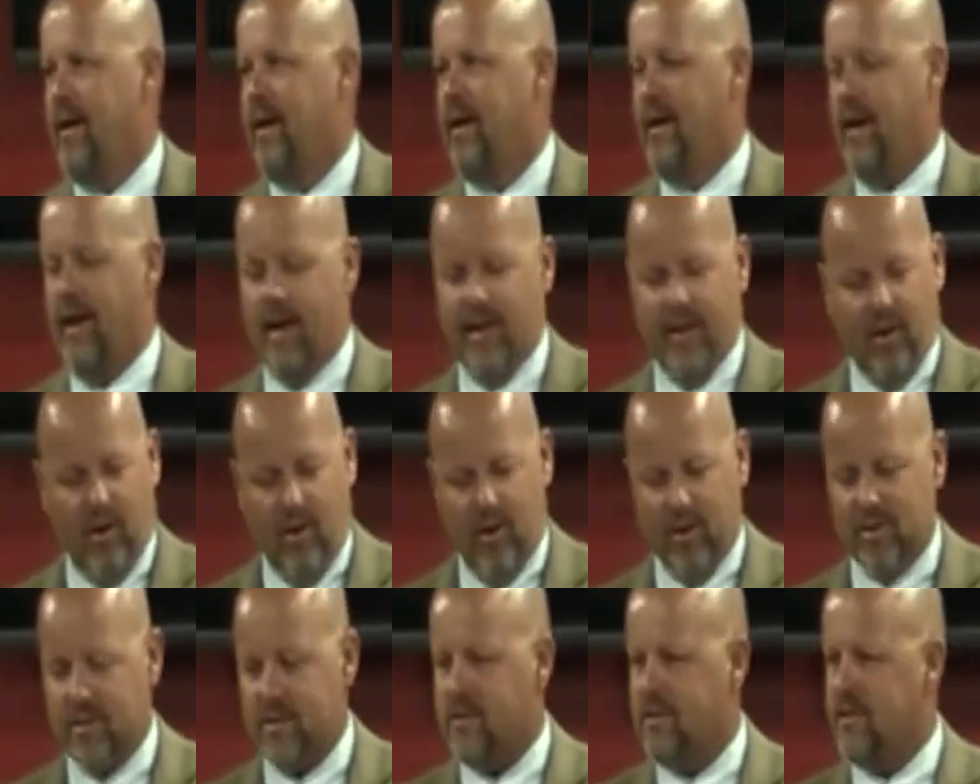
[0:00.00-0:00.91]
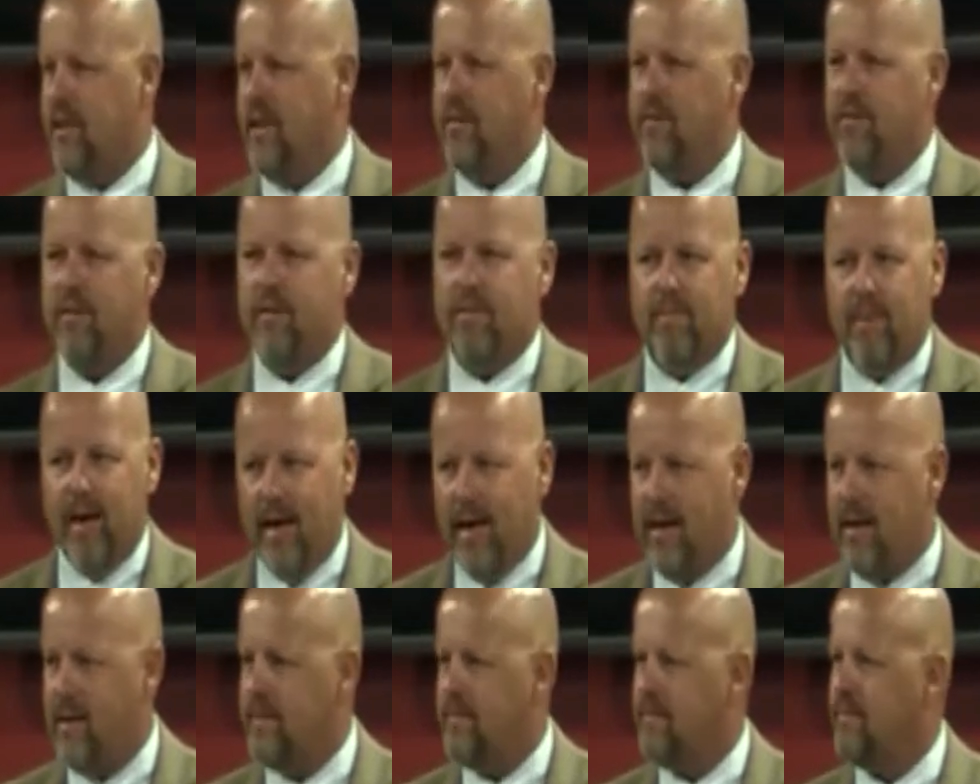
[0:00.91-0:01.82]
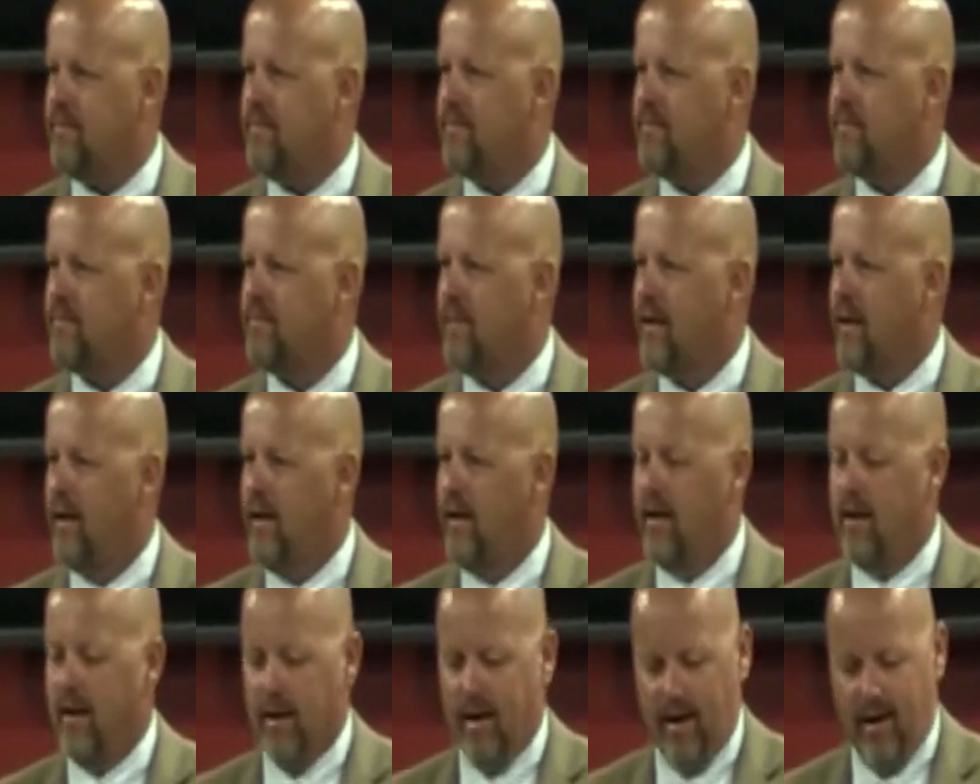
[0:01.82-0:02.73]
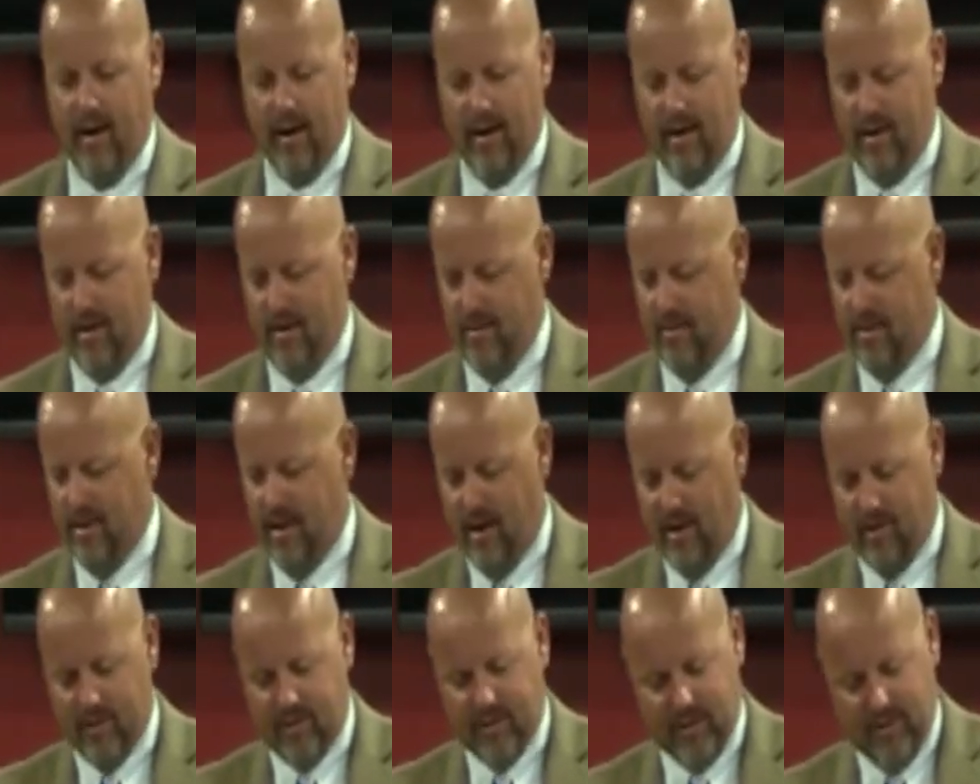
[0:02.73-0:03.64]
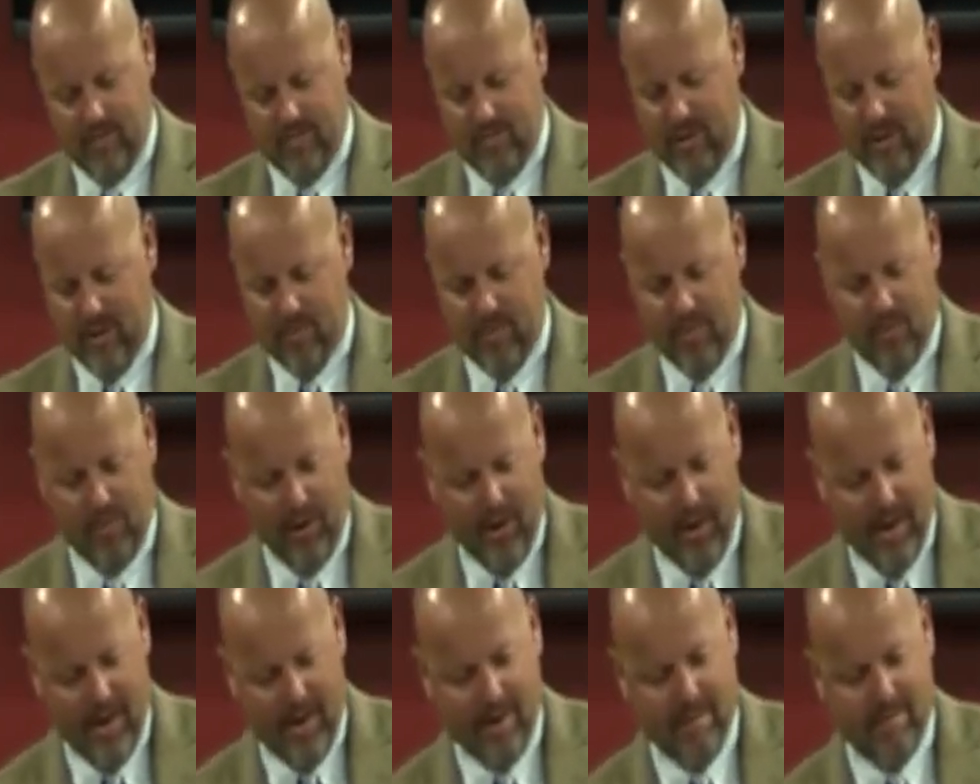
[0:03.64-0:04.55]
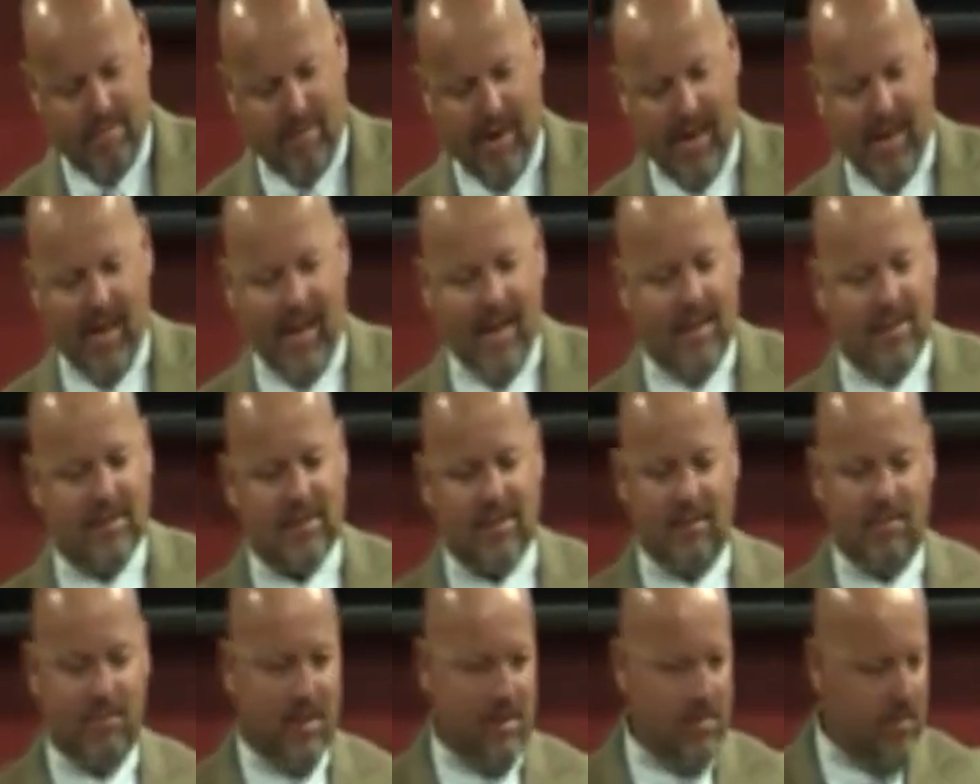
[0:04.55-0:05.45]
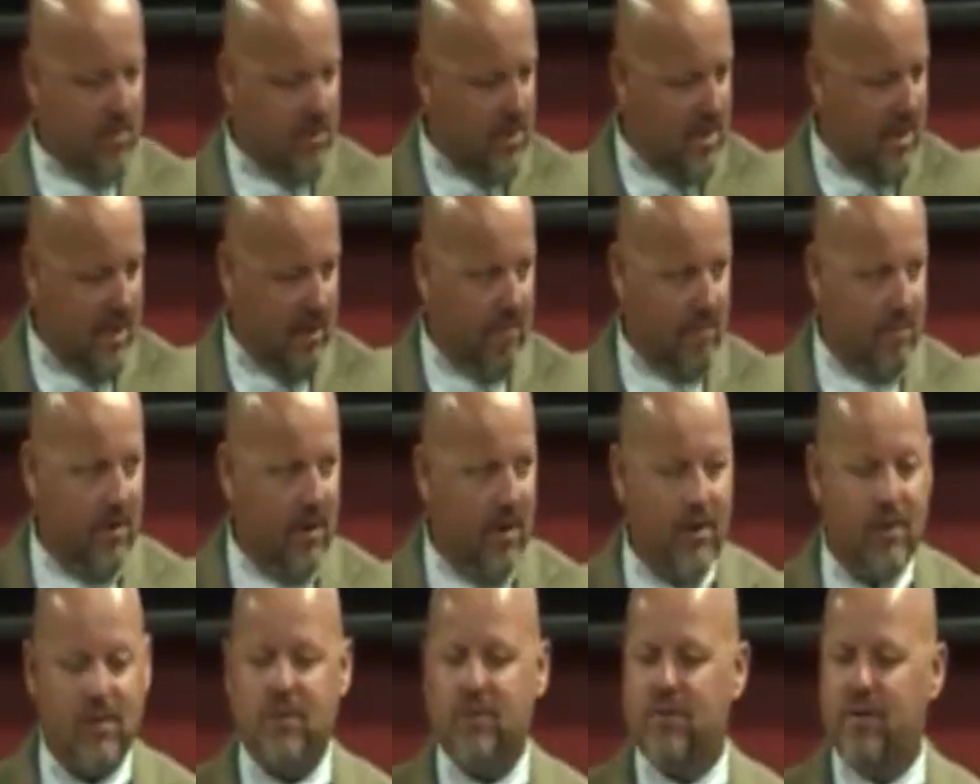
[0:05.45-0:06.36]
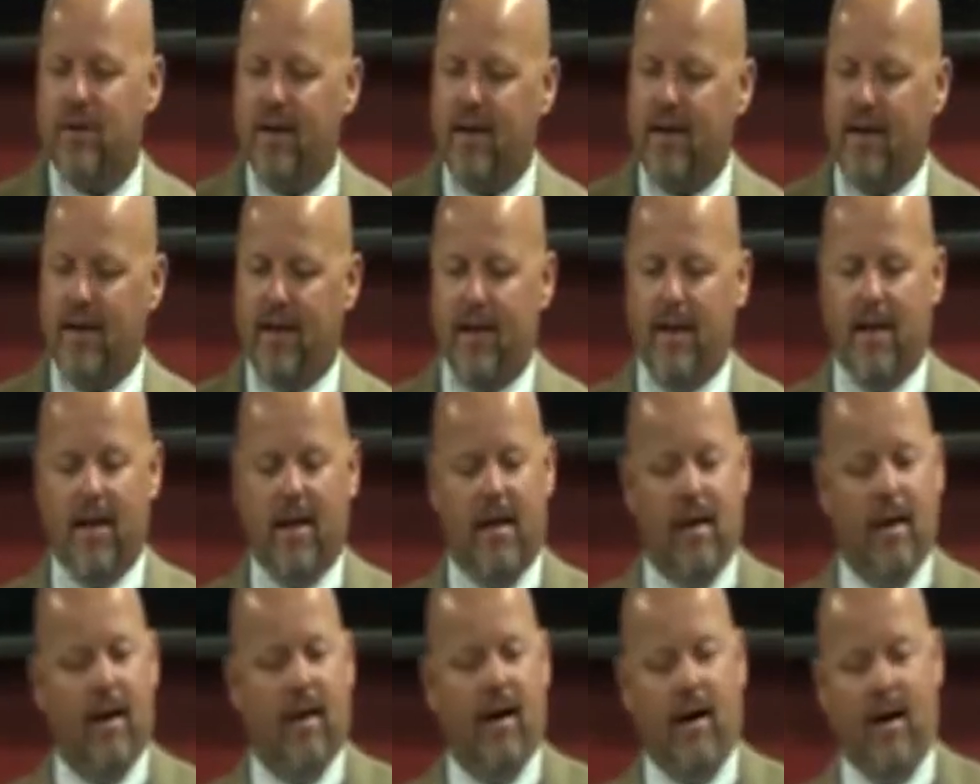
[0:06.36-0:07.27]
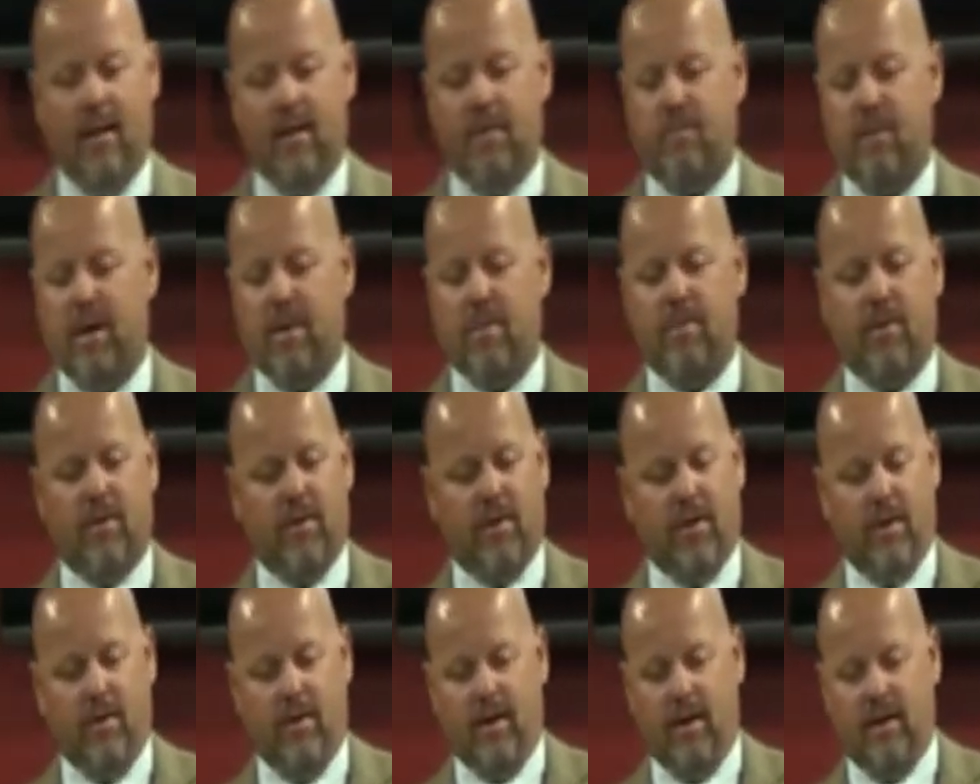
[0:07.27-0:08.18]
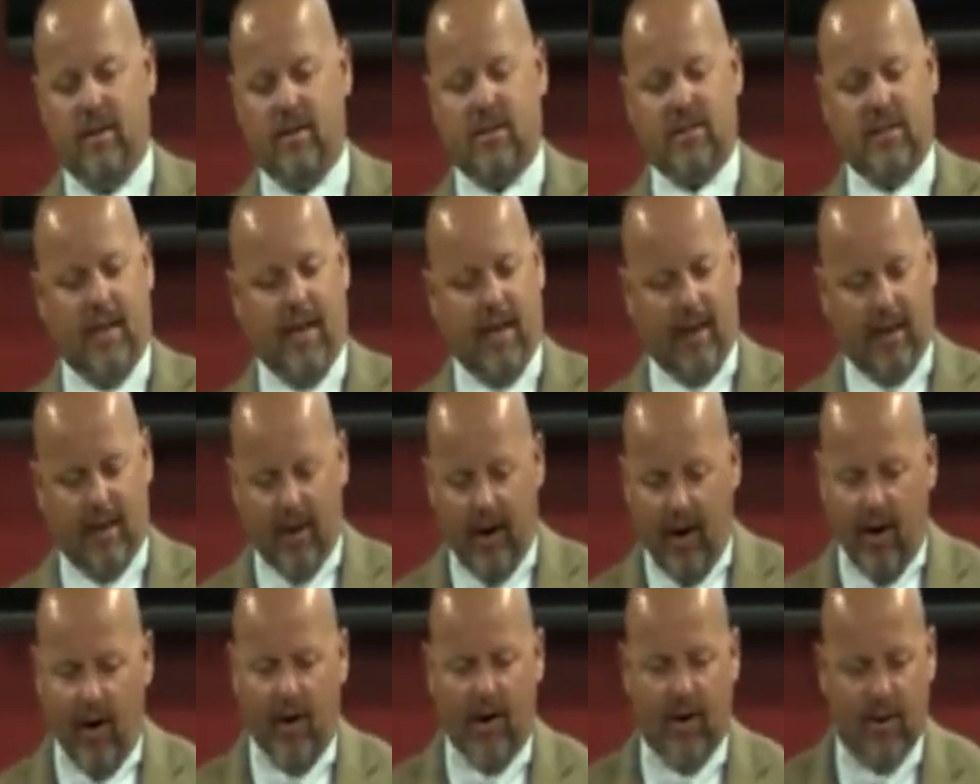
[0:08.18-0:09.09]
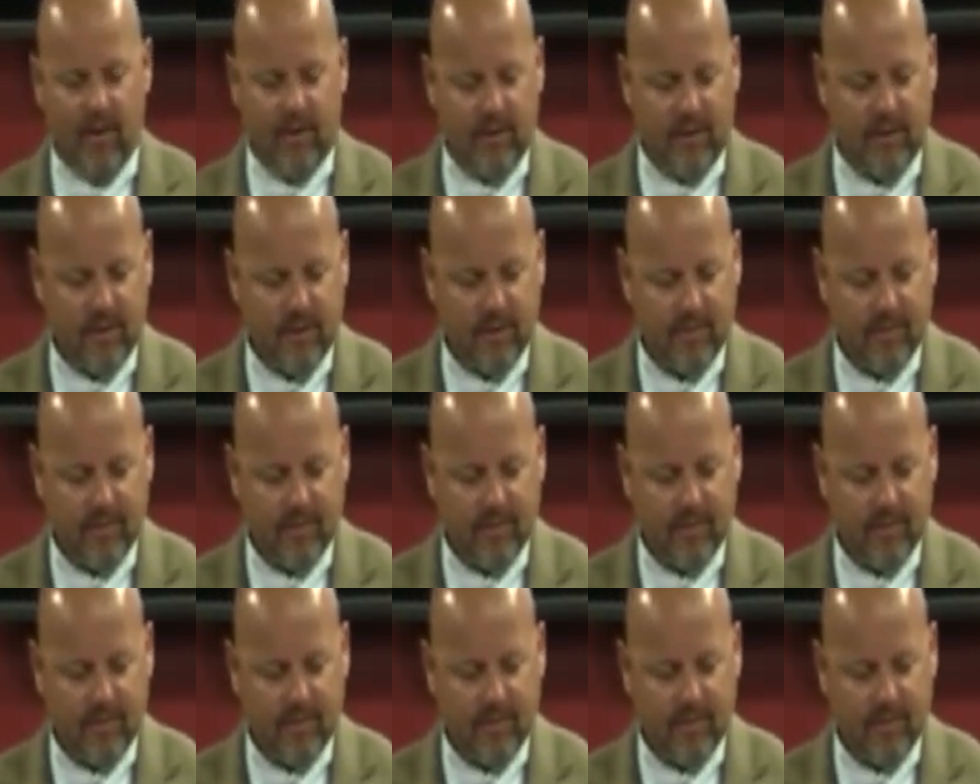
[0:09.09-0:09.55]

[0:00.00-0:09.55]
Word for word: Now yours is different than mine. Uh, some people play in the band, some people keep nursery, other people do send cards.